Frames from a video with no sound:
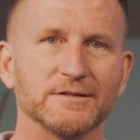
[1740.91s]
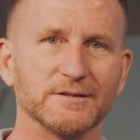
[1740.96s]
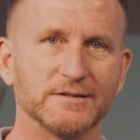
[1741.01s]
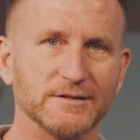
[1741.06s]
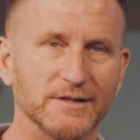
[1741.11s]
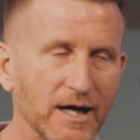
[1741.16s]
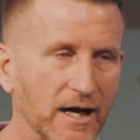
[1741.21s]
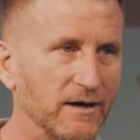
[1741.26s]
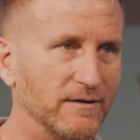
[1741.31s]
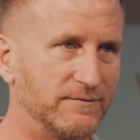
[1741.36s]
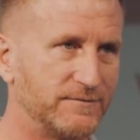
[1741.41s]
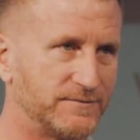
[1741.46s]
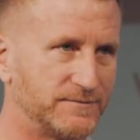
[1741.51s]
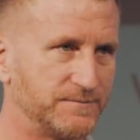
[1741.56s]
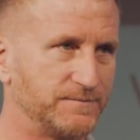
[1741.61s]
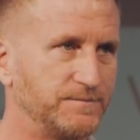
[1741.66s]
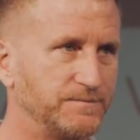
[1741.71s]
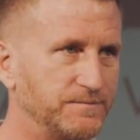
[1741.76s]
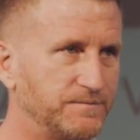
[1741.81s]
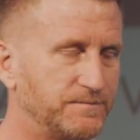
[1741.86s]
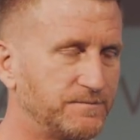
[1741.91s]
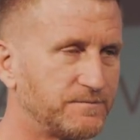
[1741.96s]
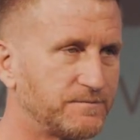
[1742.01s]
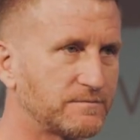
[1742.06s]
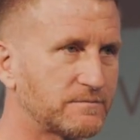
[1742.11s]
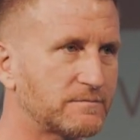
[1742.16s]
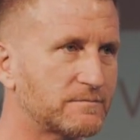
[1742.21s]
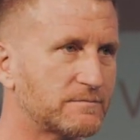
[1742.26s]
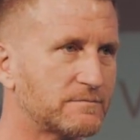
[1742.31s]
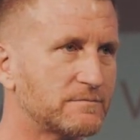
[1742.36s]
love.
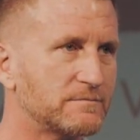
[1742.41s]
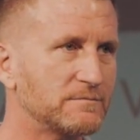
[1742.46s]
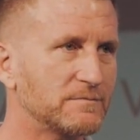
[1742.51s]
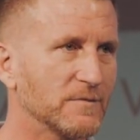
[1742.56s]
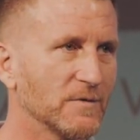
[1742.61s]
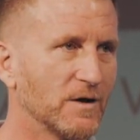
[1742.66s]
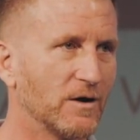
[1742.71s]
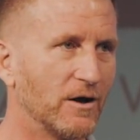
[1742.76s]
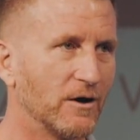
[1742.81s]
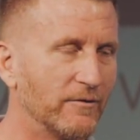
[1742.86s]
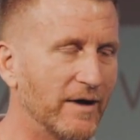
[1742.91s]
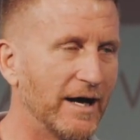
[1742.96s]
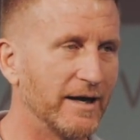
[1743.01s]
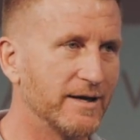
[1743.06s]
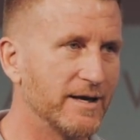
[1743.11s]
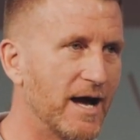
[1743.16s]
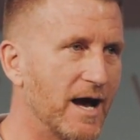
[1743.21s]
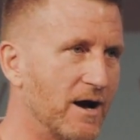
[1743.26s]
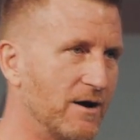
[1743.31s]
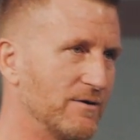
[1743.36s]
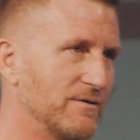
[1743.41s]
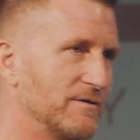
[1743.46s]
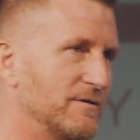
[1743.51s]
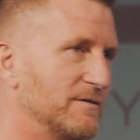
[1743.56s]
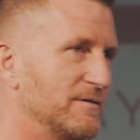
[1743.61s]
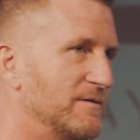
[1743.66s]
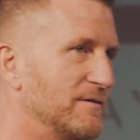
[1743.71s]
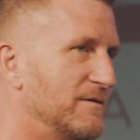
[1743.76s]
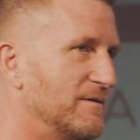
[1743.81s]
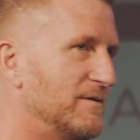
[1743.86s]
All right, now,
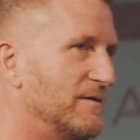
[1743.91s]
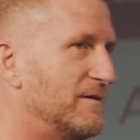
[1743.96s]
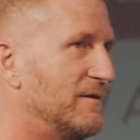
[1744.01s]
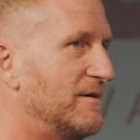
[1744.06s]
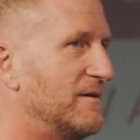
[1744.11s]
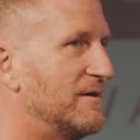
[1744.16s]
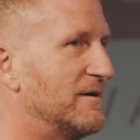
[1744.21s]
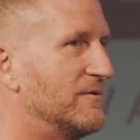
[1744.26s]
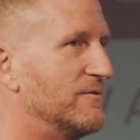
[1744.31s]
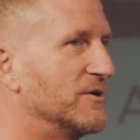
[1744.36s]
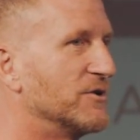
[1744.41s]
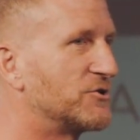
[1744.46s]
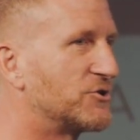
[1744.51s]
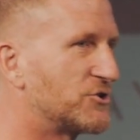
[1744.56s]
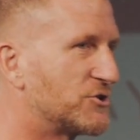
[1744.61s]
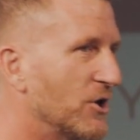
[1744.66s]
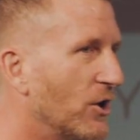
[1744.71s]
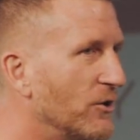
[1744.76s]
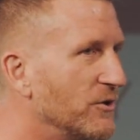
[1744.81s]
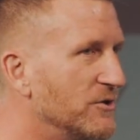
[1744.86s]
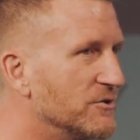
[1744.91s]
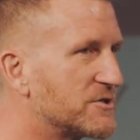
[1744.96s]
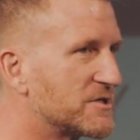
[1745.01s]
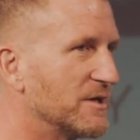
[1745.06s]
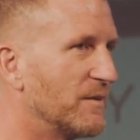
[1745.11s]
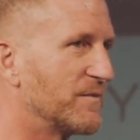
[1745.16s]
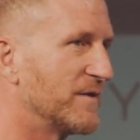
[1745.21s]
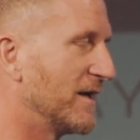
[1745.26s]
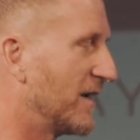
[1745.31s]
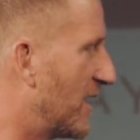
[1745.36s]
I want to show you
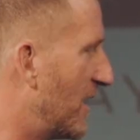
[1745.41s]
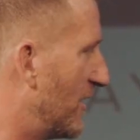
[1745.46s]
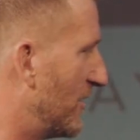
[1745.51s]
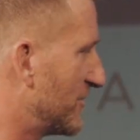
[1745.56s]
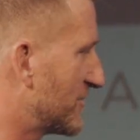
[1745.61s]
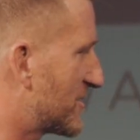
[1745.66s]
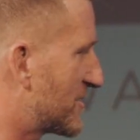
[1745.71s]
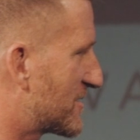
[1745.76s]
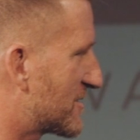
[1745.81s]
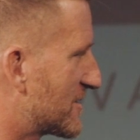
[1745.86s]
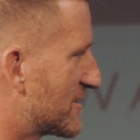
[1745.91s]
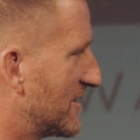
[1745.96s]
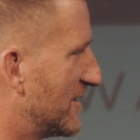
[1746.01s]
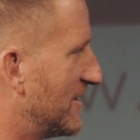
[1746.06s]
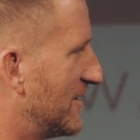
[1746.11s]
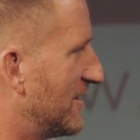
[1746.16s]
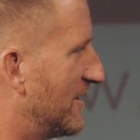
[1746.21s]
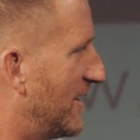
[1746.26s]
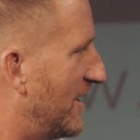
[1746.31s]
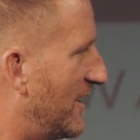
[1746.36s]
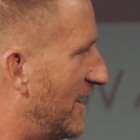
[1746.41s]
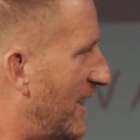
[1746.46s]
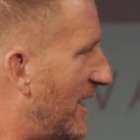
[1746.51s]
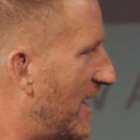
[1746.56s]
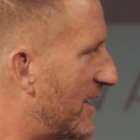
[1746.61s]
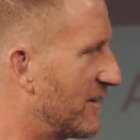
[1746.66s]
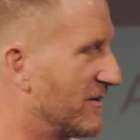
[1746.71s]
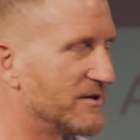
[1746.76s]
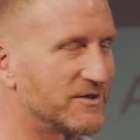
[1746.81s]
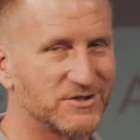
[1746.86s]
something else
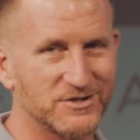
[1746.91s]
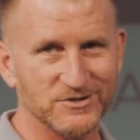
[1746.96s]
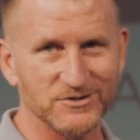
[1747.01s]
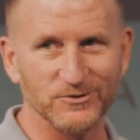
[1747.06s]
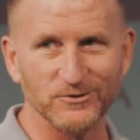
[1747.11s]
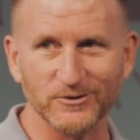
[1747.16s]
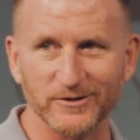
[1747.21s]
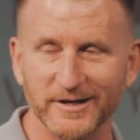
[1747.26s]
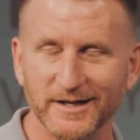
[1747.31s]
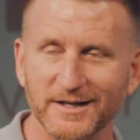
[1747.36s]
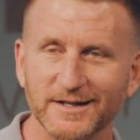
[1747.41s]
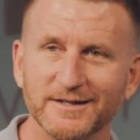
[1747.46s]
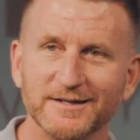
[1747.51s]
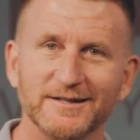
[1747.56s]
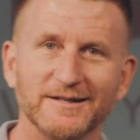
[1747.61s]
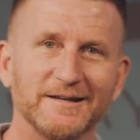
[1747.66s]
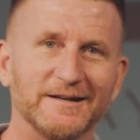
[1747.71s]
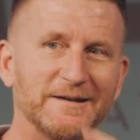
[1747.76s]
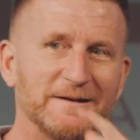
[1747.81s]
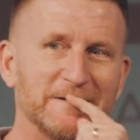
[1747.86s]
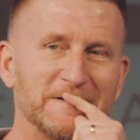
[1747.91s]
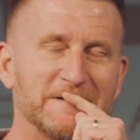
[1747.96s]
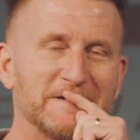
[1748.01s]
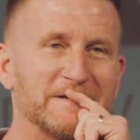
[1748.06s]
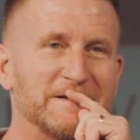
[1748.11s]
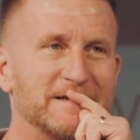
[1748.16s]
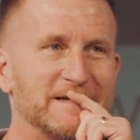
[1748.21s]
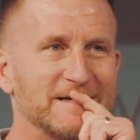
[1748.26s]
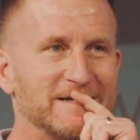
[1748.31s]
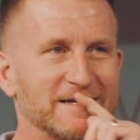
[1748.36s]
out of this story.
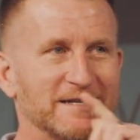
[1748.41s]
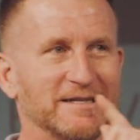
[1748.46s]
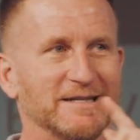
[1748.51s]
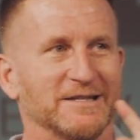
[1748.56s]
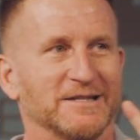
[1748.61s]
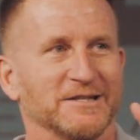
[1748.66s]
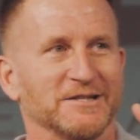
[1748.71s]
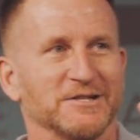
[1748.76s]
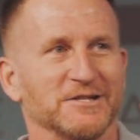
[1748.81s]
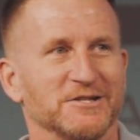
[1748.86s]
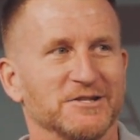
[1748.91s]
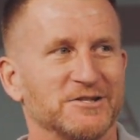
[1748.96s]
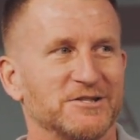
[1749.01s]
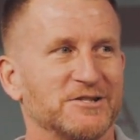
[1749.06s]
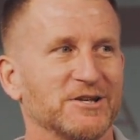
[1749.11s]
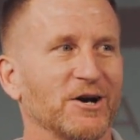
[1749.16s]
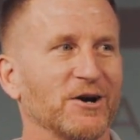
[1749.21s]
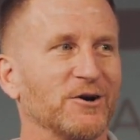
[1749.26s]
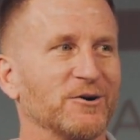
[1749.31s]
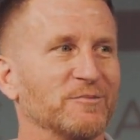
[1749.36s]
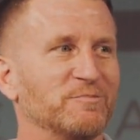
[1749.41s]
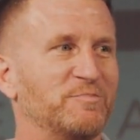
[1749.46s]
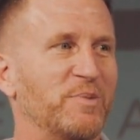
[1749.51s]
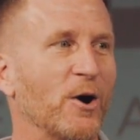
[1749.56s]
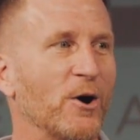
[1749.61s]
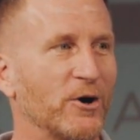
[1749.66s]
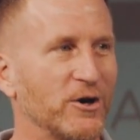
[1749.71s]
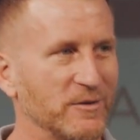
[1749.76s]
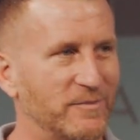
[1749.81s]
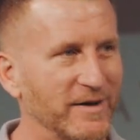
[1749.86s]
So,
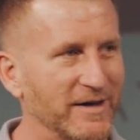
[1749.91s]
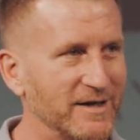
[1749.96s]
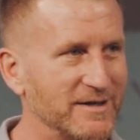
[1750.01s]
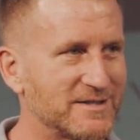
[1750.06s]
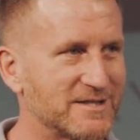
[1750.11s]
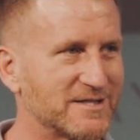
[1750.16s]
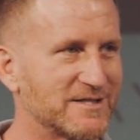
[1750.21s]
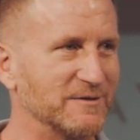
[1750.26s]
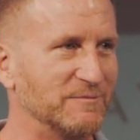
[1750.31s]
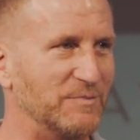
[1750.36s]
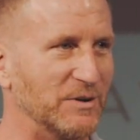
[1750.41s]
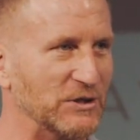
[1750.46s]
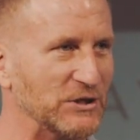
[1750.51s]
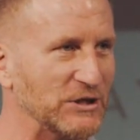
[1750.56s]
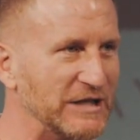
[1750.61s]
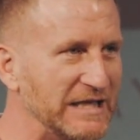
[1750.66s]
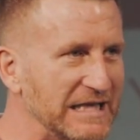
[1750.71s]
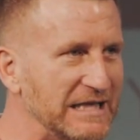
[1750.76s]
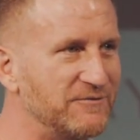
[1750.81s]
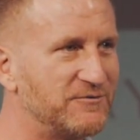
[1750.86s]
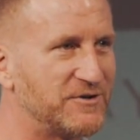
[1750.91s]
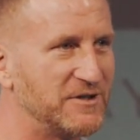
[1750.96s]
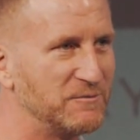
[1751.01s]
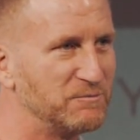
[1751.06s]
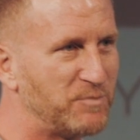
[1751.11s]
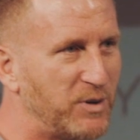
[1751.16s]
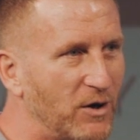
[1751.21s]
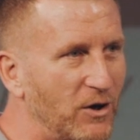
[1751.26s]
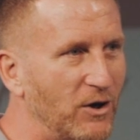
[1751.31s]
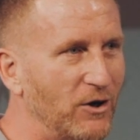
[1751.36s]
Barnabas believed
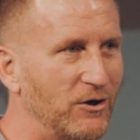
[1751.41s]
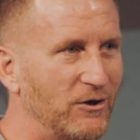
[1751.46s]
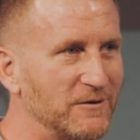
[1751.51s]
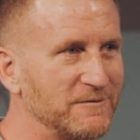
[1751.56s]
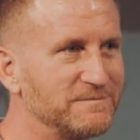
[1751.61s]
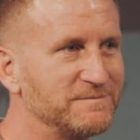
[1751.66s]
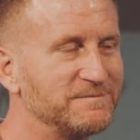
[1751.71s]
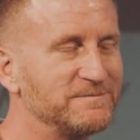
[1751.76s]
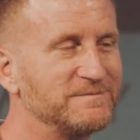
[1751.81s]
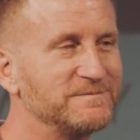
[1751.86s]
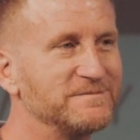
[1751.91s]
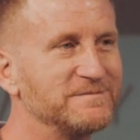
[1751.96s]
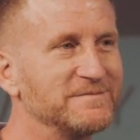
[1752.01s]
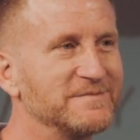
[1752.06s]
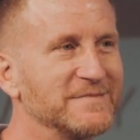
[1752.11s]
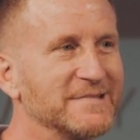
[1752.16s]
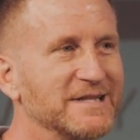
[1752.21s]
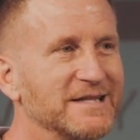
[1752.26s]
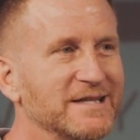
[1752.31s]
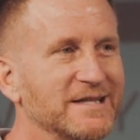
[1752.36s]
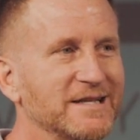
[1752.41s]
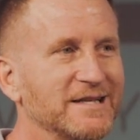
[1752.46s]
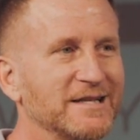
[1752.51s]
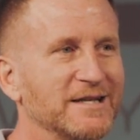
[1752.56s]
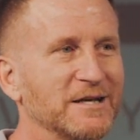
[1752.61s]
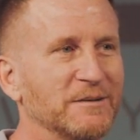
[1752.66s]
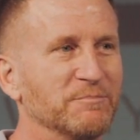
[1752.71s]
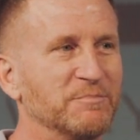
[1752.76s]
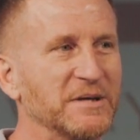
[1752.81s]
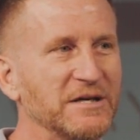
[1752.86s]
in Paul
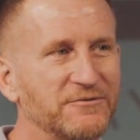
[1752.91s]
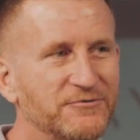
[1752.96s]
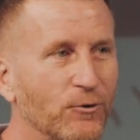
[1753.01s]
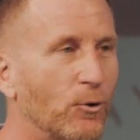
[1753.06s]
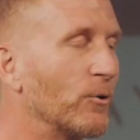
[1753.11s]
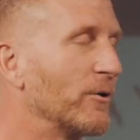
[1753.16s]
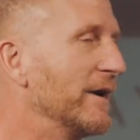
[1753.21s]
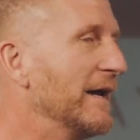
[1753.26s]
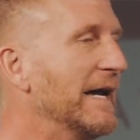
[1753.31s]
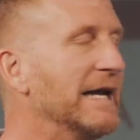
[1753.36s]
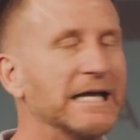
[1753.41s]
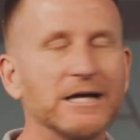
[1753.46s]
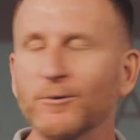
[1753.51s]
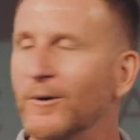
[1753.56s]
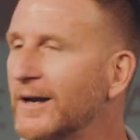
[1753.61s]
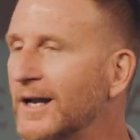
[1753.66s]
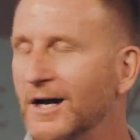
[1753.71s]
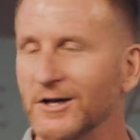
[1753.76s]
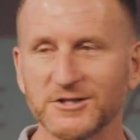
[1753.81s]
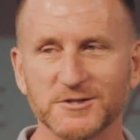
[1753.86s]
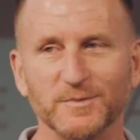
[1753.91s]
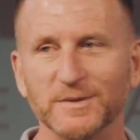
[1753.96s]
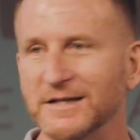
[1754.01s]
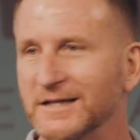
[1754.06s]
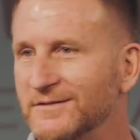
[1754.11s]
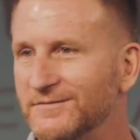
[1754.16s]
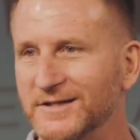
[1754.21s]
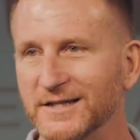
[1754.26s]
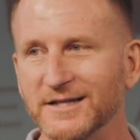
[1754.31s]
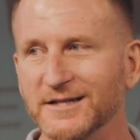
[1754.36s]
before anyone else
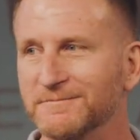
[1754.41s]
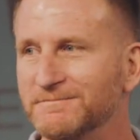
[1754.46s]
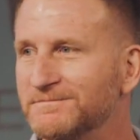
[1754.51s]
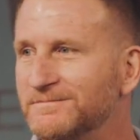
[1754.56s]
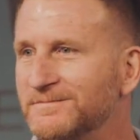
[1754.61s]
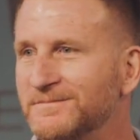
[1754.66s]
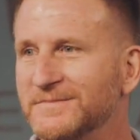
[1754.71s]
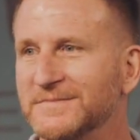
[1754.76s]
believed in him.